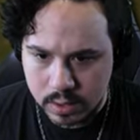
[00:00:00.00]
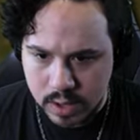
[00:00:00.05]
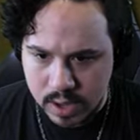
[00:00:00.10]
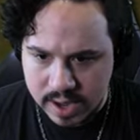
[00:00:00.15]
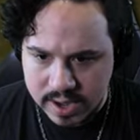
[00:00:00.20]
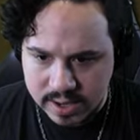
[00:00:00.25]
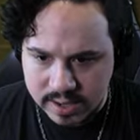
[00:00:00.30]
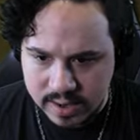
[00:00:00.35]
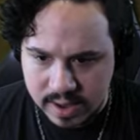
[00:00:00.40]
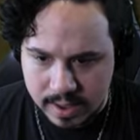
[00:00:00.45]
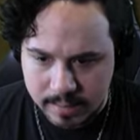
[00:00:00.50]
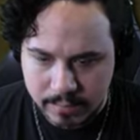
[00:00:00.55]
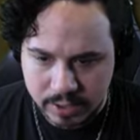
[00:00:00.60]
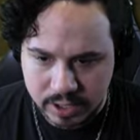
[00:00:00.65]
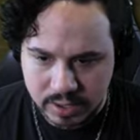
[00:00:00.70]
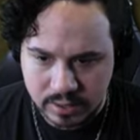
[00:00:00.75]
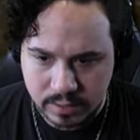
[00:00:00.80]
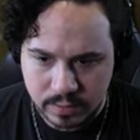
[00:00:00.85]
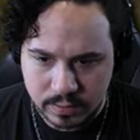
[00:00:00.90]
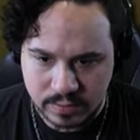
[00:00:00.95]
I didn't happen
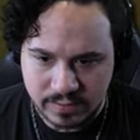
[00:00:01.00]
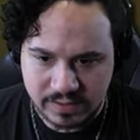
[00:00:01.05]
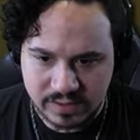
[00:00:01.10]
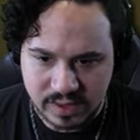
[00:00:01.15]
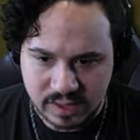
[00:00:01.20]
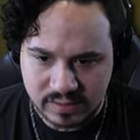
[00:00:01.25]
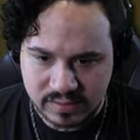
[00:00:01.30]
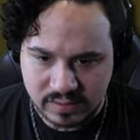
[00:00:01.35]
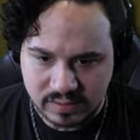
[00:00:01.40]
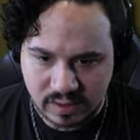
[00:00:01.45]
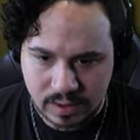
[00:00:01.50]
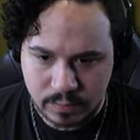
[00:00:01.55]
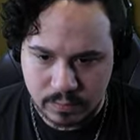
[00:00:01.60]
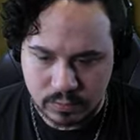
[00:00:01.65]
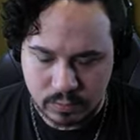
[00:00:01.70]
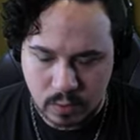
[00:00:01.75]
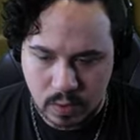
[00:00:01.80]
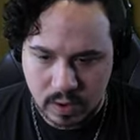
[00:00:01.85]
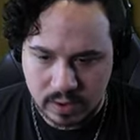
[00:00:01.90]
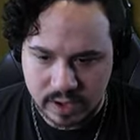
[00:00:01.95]
to notice this as I
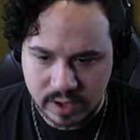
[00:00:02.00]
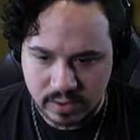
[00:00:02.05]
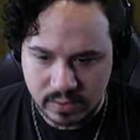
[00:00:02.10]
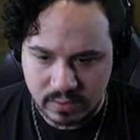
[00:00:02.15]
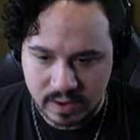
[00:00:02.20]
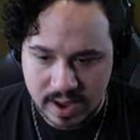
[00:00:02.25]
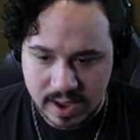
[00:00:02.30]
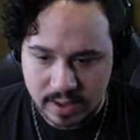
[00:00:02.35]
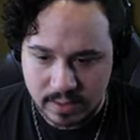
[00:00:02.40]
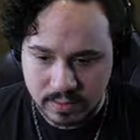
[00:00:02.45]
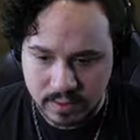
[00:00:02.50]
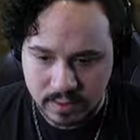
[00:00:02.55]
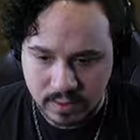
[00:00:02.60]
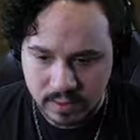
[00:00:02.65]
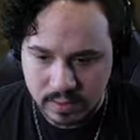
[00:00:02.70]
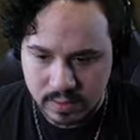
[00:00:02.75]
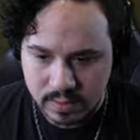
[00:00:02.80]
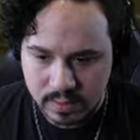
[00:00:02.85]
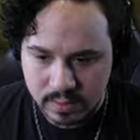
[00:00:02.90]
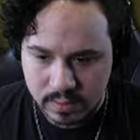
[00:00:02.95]
was walking around.
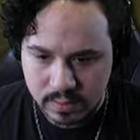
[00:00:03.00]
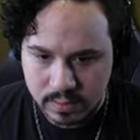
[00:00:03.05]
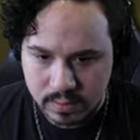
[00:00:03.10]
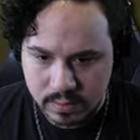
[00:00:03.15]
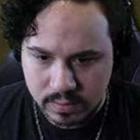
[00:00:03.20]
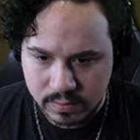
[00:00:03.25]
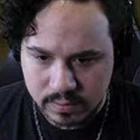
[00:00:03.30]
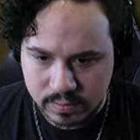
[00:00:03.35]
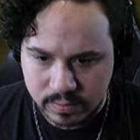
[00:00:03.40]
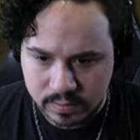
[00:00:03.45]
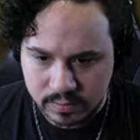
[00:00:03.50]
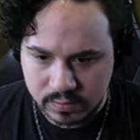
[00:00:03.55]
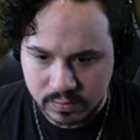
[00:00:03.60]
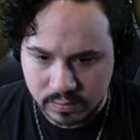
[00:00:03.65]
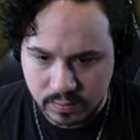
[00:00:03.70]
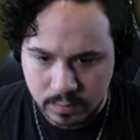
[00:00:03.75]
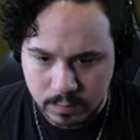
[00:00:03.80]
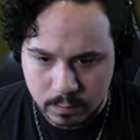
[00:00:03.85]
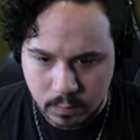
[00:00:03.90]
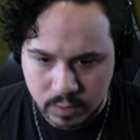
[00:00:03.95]
So there's a
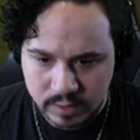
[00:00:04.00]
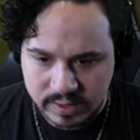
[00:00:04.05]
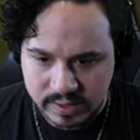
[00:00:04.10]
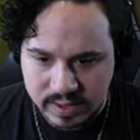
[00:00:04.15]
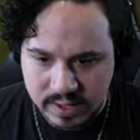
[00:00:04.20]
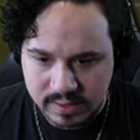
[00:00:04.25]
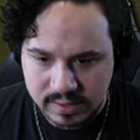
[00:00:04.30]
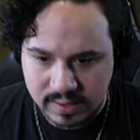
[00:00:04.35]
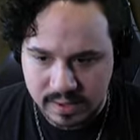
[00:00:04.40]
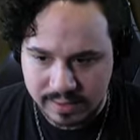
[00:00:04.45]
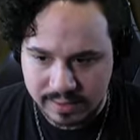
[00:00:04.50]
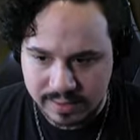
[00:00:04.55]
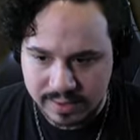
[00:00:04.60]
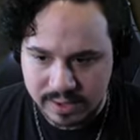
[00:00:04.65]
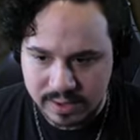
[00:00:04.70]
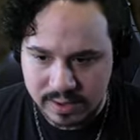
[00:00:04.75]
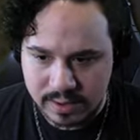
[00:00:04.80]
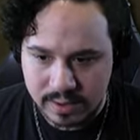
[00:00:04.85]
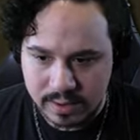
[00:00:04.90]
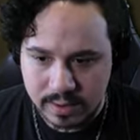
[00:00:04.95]
little more detail
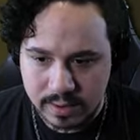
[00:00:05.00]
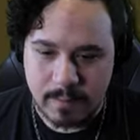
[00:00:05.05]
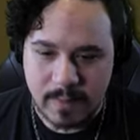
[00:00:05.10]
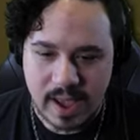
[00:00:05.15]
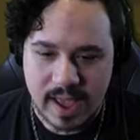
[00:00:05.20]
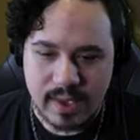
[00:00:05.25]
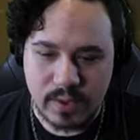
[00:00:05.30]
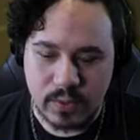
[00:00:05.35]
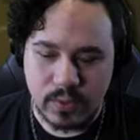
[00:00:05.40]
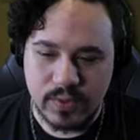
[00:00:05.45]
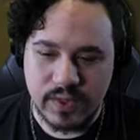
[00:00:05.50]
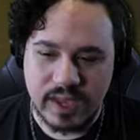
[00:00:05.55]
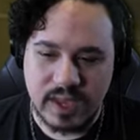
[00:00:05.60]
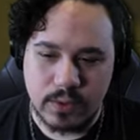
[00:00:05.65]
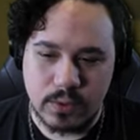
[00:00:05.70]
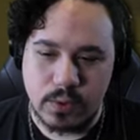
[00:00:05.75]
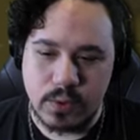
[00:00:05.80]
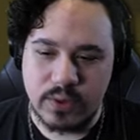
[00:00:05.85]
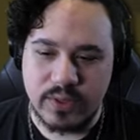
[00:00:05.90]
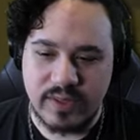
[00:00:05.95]
here. My only
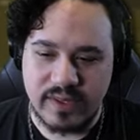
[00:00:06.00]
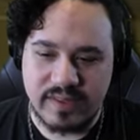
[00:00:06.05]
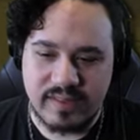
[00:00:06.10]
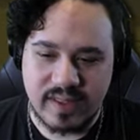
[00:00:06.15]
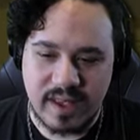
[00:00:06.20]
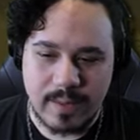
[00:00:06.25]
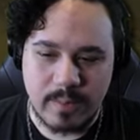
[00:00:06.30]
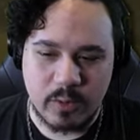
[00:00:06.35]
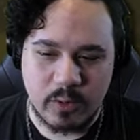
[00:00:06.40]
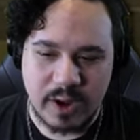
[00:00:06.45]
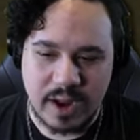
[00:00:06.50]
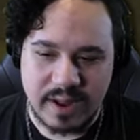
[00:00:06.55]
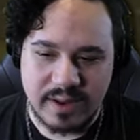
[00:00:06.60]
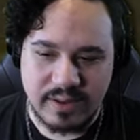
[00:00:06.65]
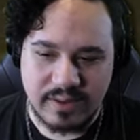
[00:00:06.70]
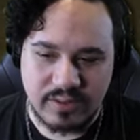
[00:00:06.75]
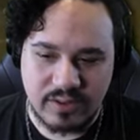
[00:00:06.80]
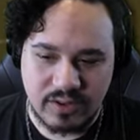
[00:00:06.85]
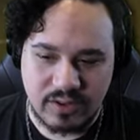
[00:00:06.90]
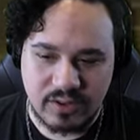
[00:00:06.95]
goal this time around
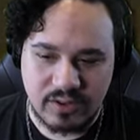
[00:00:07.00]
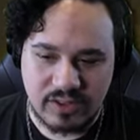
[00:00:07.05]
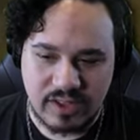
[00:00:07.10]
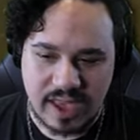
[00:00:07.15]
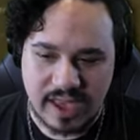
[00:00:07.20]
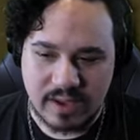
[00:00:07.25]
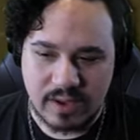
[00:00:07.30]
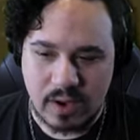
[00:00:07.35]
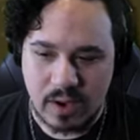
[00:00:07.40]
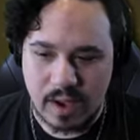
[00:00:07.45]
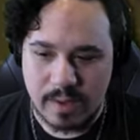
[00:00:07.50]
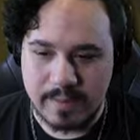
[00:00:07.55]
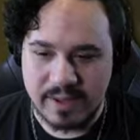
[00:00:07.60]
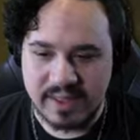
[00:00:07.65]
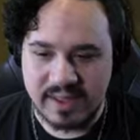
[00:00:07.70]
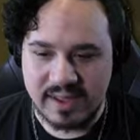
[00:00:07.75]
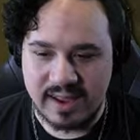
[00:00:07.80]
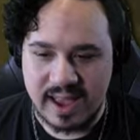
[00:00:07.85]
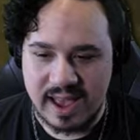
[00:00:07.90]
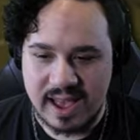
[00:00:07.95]
is to just get caught by
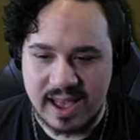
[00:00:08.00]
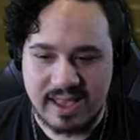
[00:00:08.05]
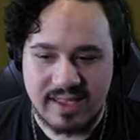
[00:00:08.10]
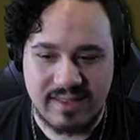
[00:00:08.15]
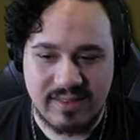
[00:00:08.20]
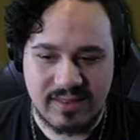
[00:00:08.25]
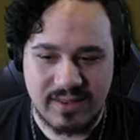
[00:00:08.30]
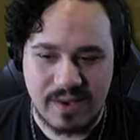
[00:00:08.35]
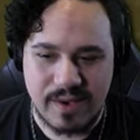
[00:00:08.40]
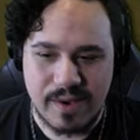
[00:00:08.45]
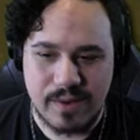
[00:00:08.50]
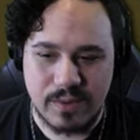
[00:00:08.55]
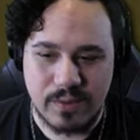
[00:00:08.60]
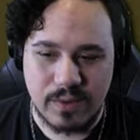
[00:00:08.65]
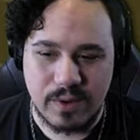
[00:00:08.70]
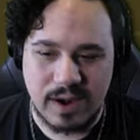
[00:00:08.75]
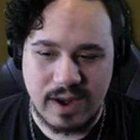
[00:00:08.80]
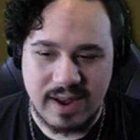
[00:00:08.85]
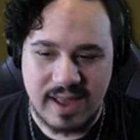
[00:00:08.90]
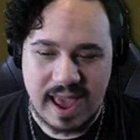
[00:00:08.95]
the guy. So
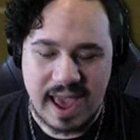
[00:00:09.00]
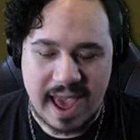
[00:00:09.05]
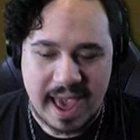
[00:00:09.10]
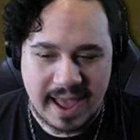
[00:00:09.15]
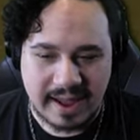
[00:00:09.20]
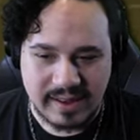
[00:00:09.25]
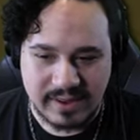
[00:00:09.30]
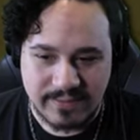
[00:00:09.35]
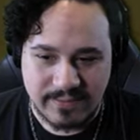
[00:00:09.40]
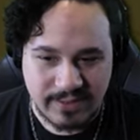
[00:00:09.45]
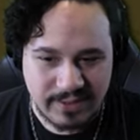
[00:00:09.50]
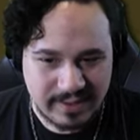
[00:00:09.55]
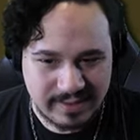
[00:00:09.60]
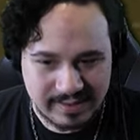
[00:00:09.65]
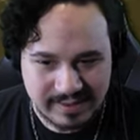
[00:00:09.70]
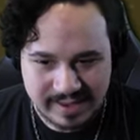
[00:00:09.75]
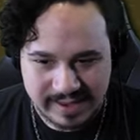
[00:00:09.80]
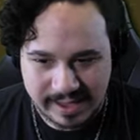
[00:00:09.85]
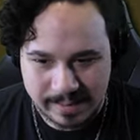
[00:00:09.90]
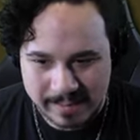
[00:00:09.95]
we're gonna actively
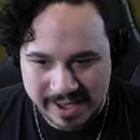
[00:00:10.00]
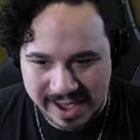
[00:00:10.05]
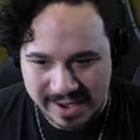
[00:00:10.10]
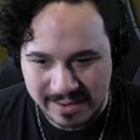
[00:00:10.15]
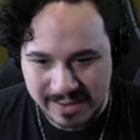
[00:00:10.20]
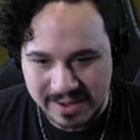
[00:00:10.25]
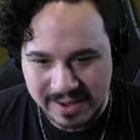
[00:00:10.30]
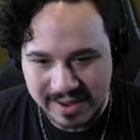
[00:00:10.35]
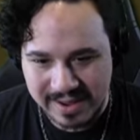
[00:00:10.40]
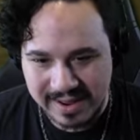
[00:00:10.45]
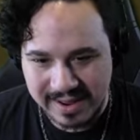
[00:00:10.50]
seek him out.